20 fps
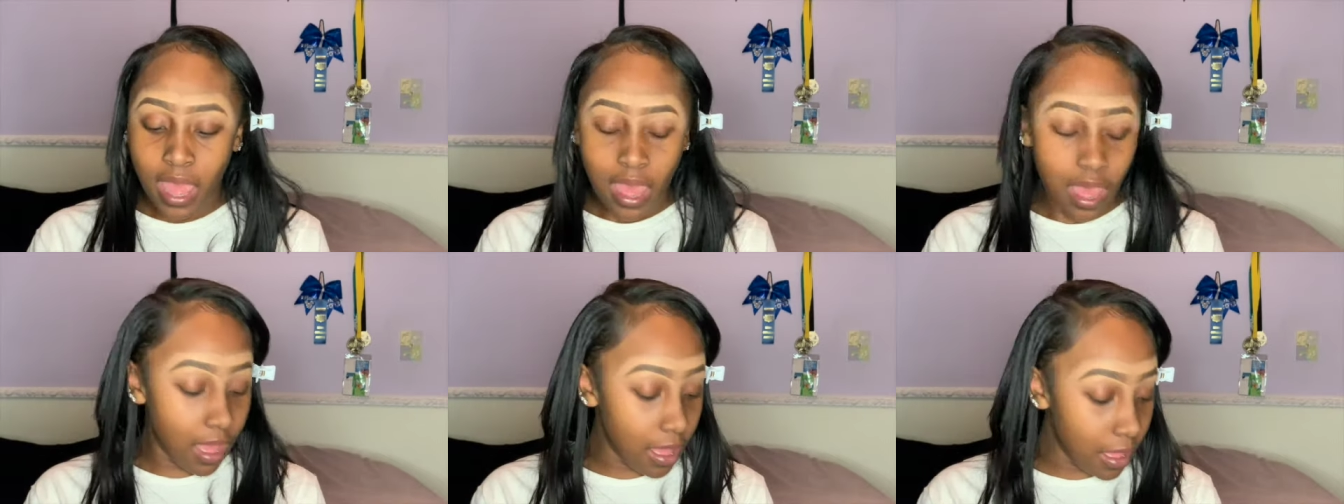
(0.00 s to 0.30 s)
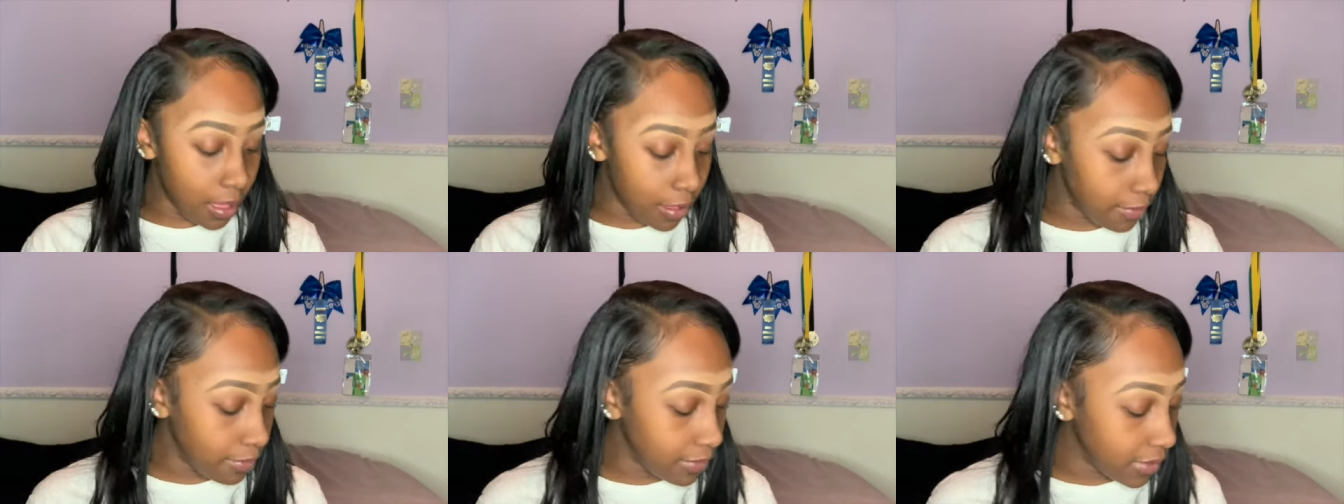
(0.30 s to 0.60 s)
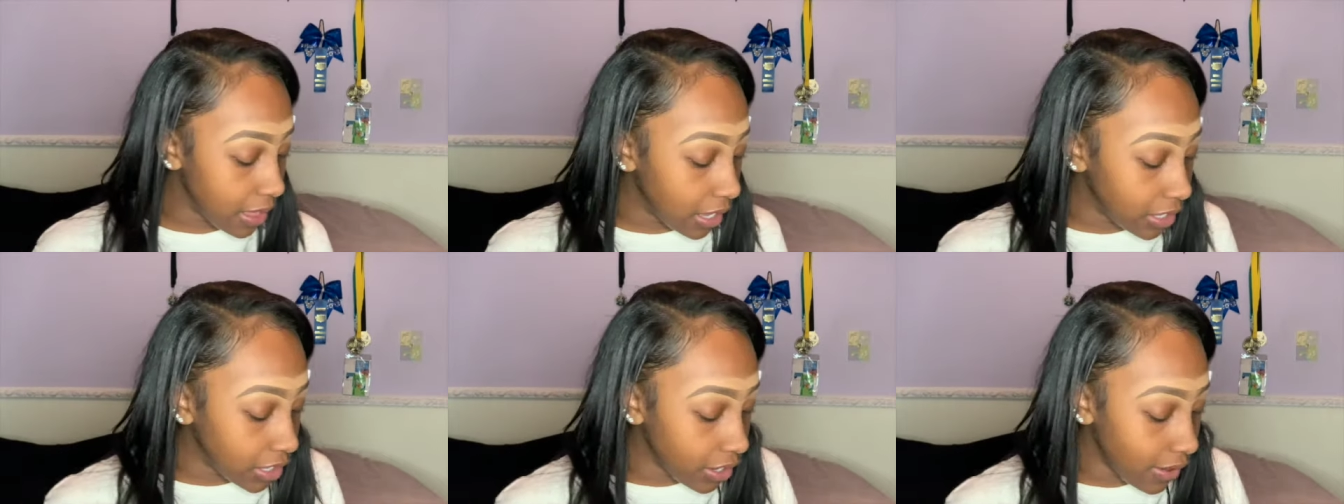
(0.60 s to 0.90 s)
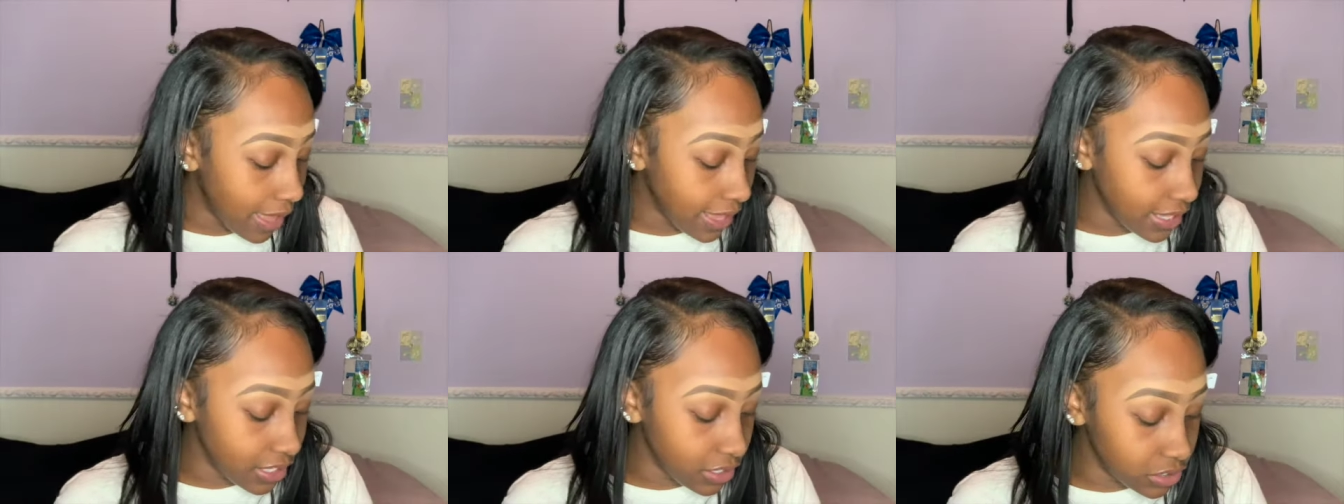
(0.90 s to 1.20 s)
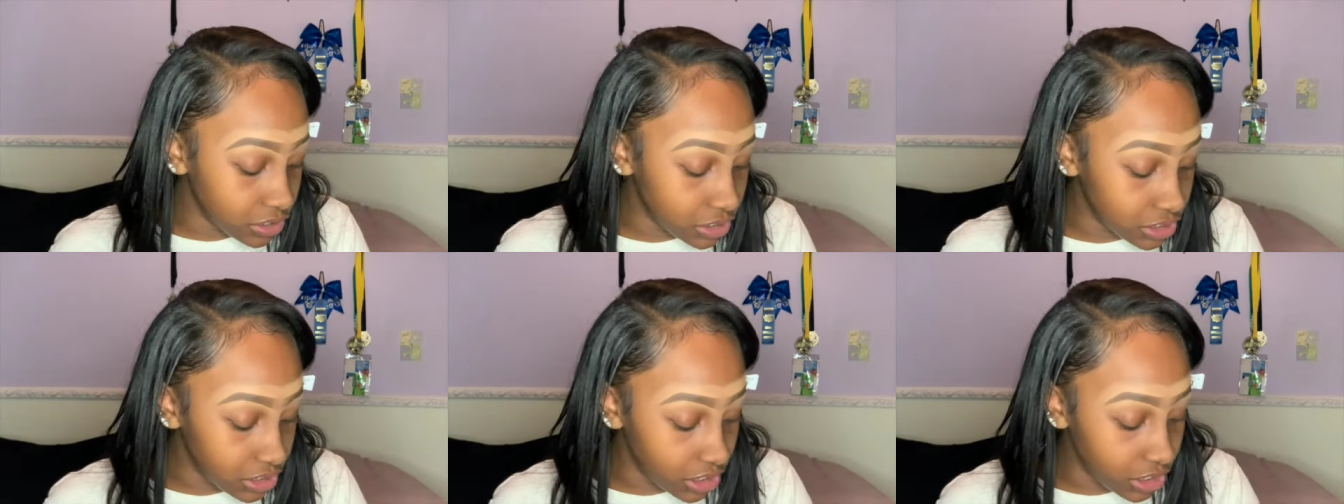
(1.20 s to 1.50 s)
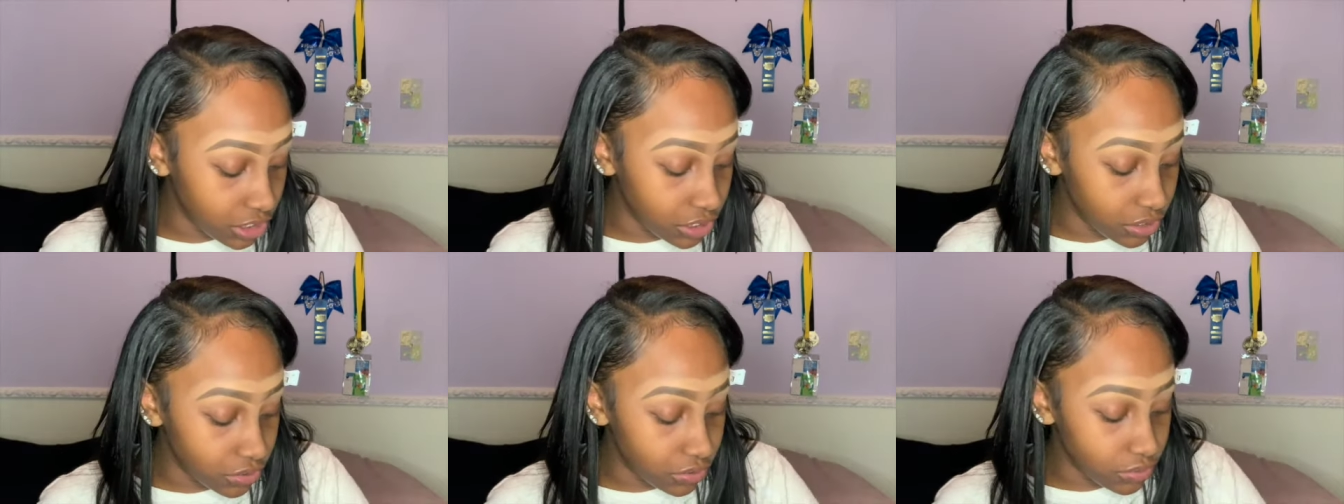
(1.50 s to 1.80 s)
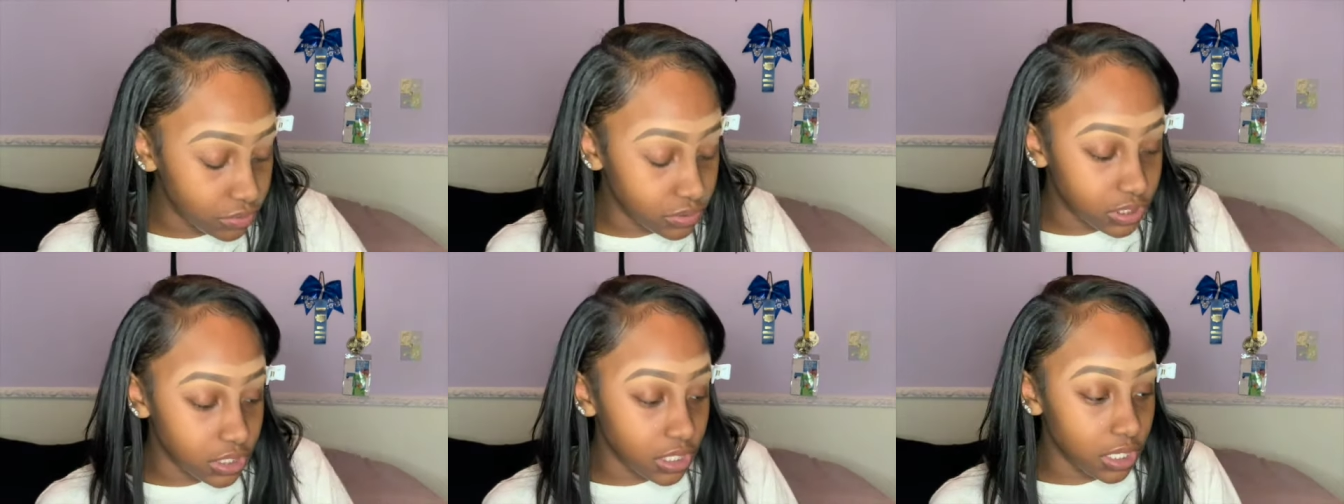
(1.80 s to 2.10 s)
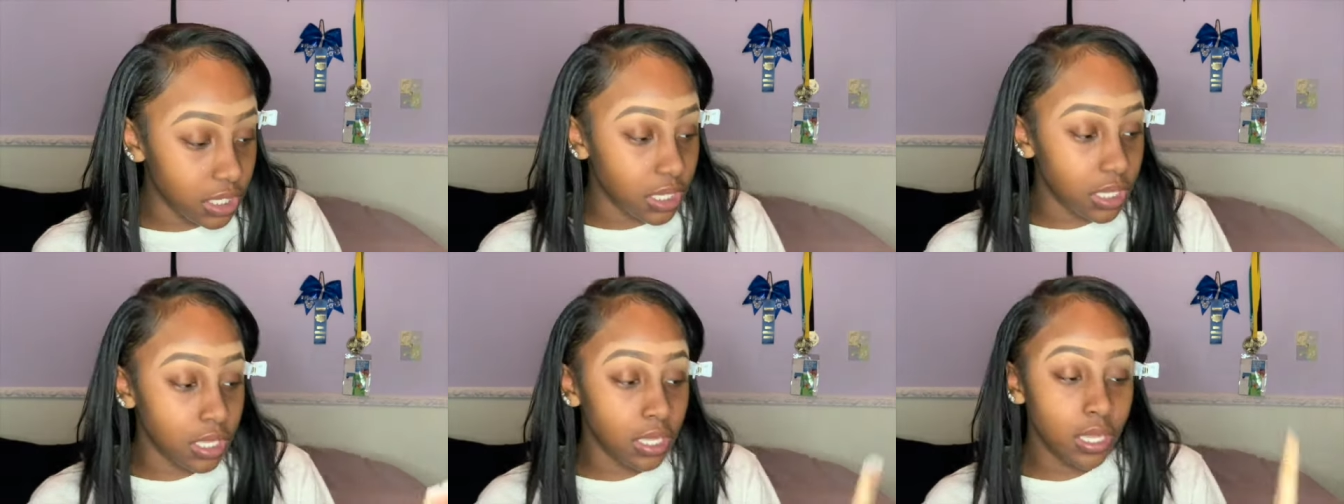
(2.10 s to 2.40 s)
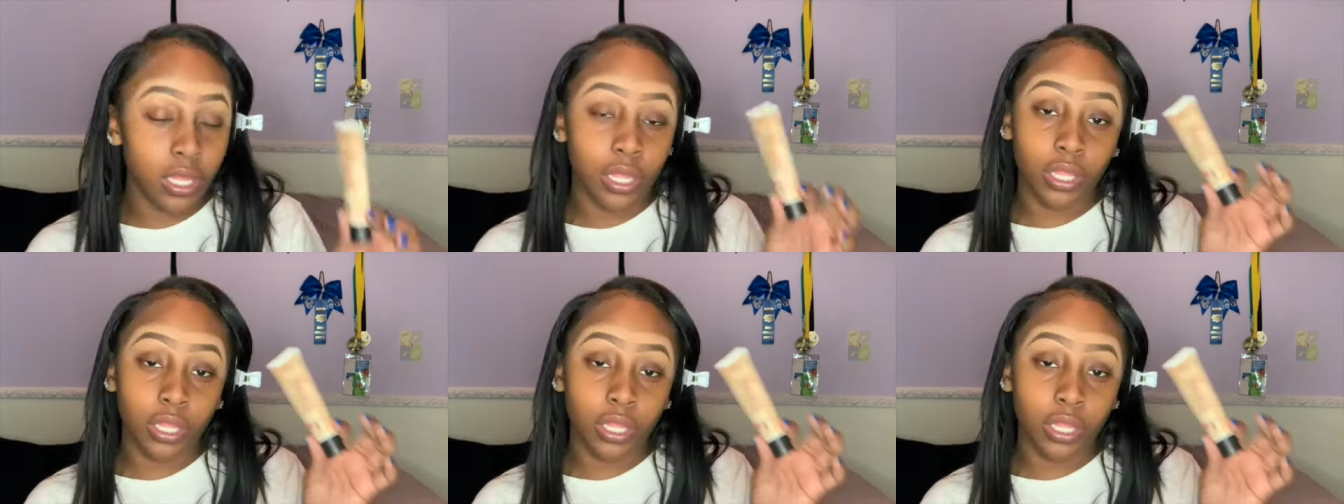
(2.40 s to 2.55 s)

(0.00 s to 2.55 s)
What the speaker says: Y'all know I usually use the